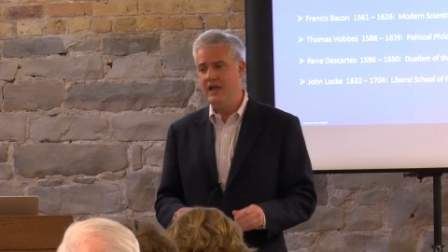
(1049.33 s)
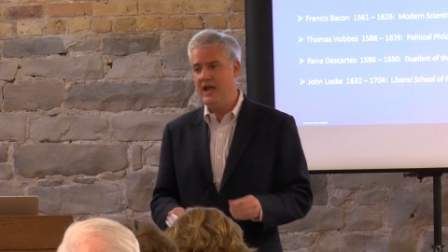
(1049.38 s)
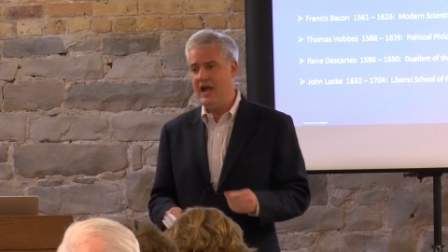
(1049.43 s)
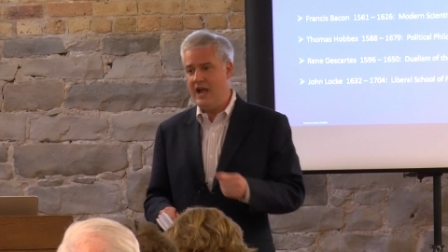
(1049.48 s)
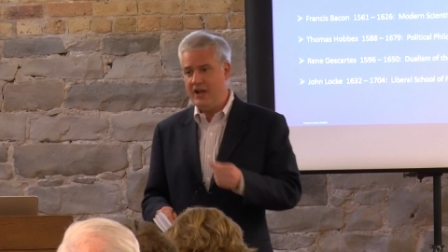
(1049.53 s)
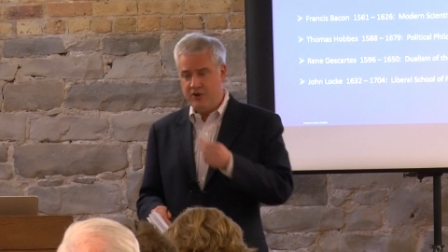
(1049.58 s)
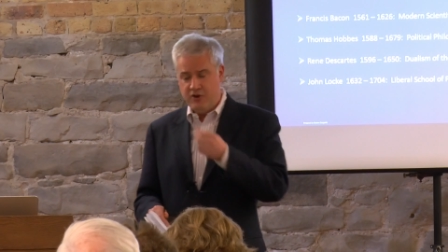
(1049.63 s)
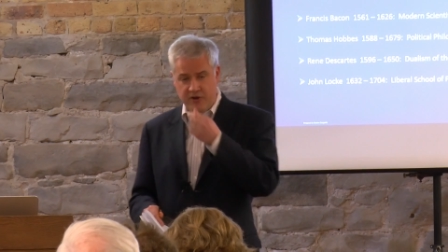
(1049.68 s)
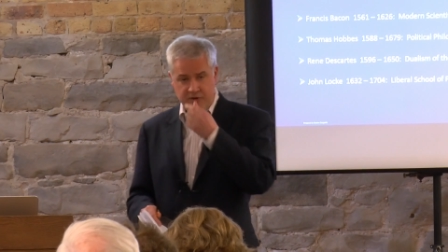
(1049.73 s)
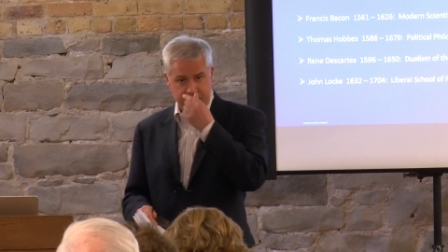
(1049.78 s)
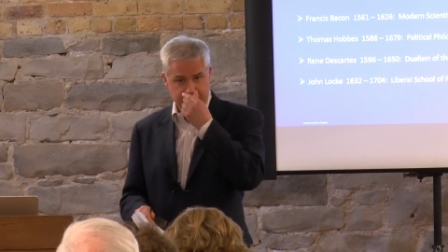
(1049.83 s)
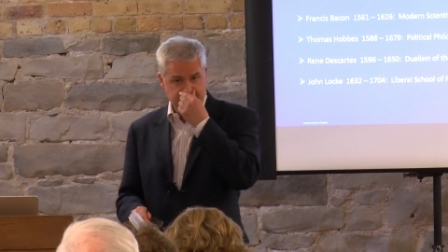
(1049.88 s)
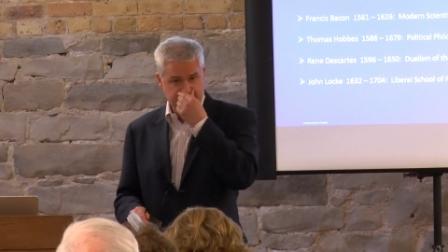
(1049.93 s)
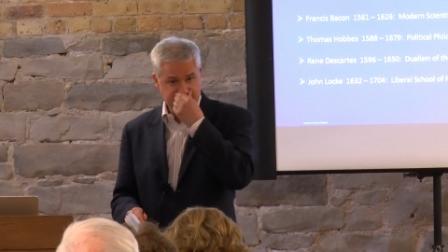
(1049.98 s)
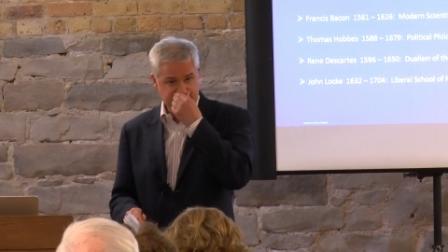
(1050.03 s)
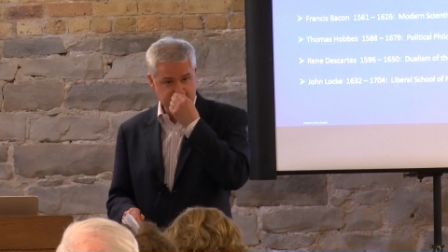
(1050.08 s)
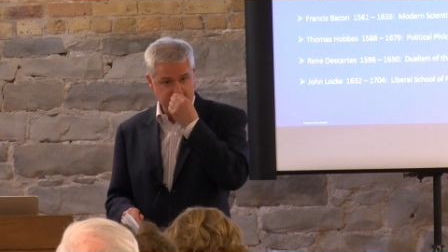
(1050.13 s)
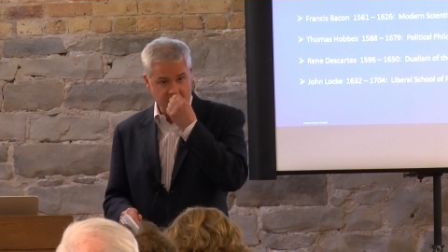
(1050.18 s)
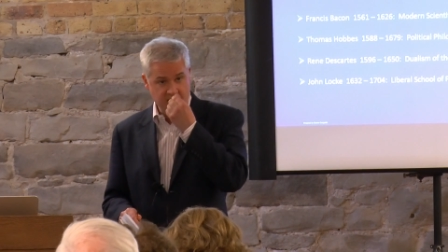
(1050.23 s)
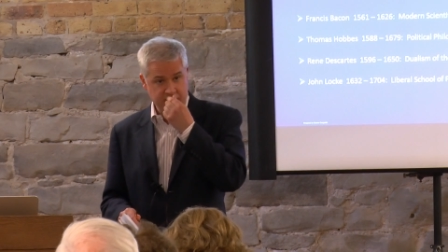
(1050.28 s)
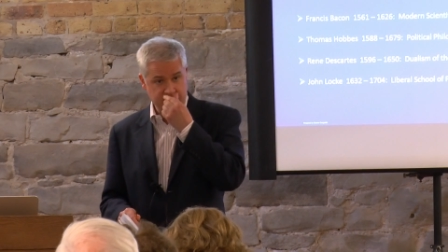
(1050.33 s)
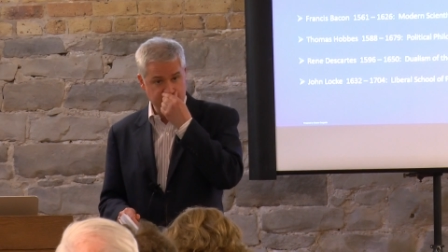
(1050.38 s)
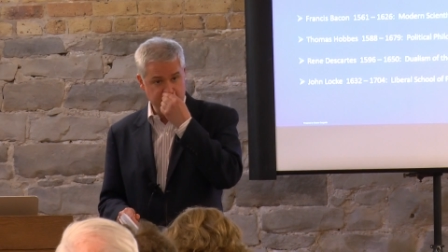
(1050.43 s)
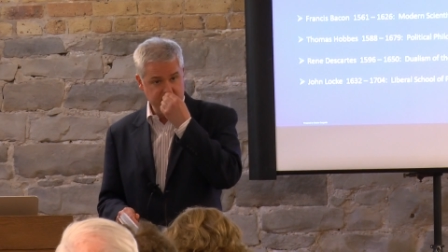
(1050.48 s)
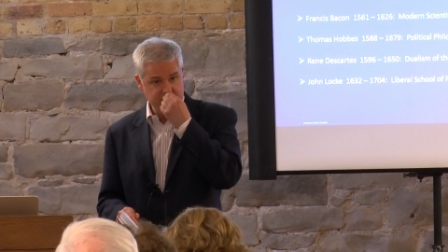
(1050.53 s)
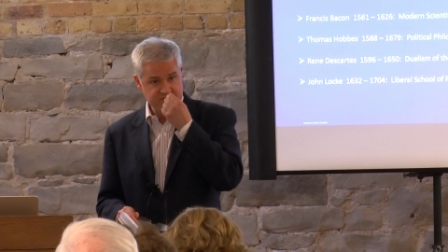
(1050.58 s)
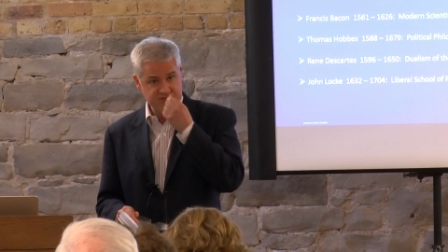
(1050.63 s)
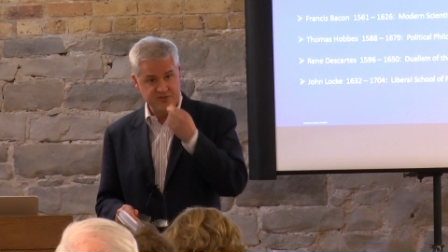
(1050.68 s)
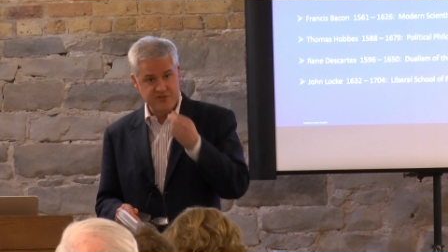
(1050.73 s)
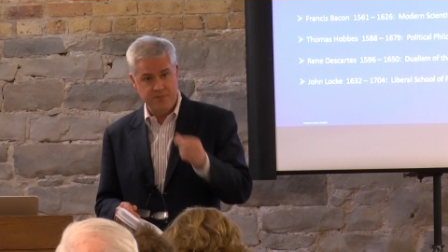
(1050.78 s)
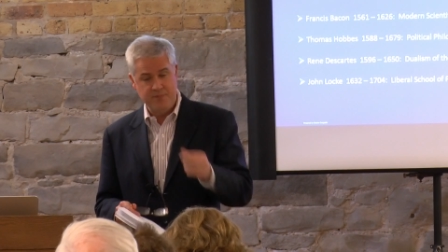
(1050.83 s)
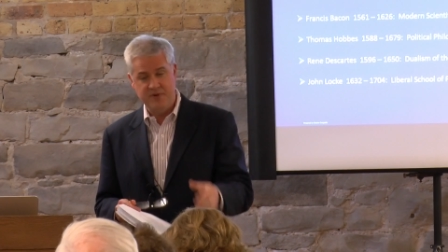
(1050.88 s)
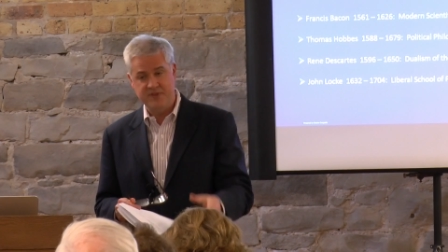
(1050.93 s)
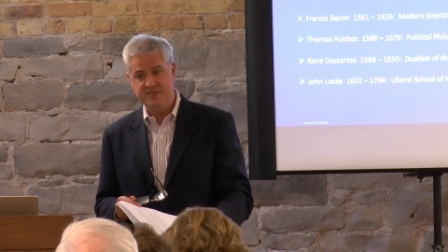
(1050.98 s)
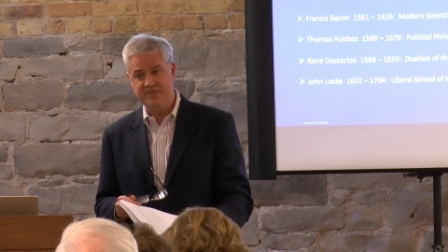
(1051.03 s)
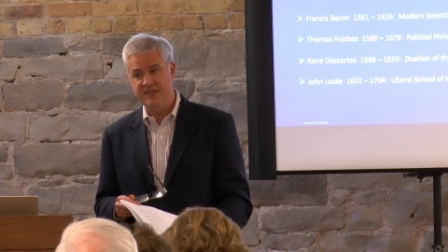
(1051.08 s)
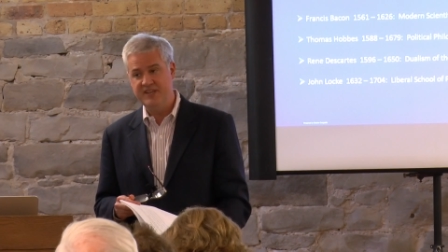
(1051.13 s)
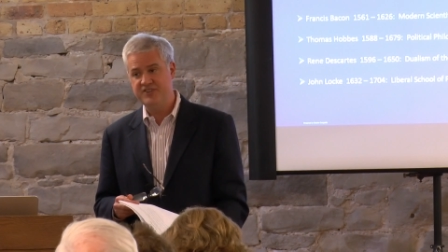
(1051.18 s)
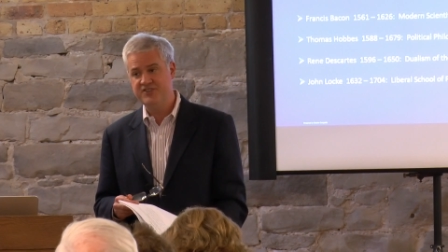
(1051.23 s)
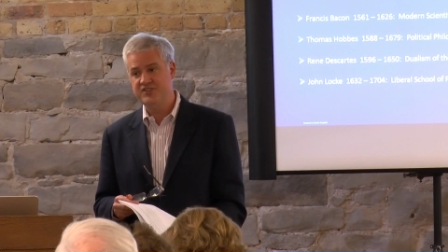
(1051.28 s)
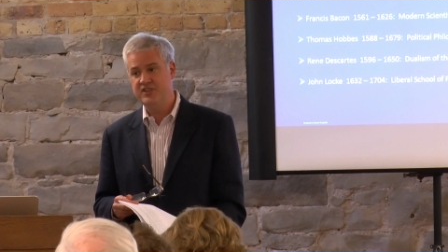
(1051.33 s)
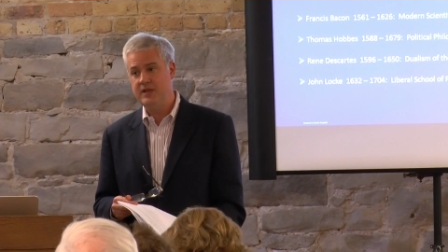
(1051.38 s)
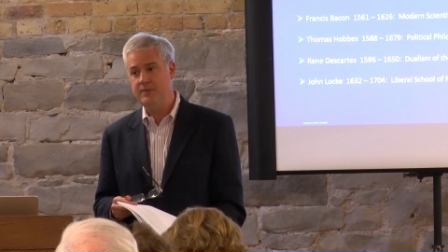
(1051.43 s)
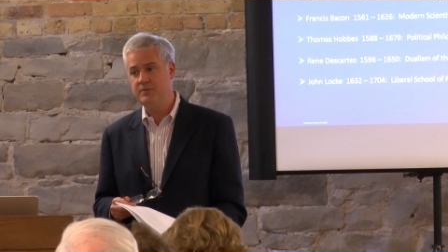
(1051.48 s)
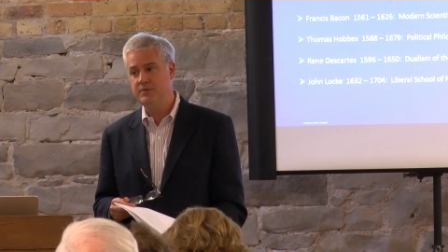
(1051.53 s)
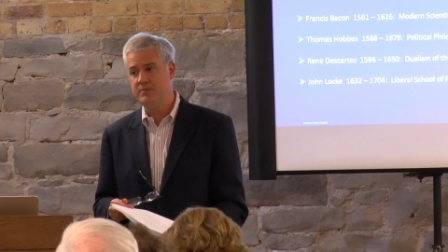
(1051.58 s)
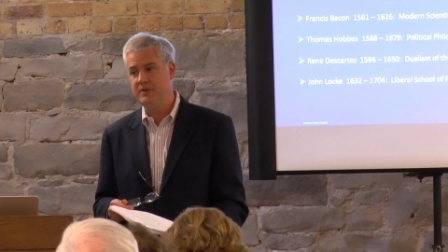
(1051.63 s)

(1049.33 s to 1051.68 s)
I could have picked others, but these seem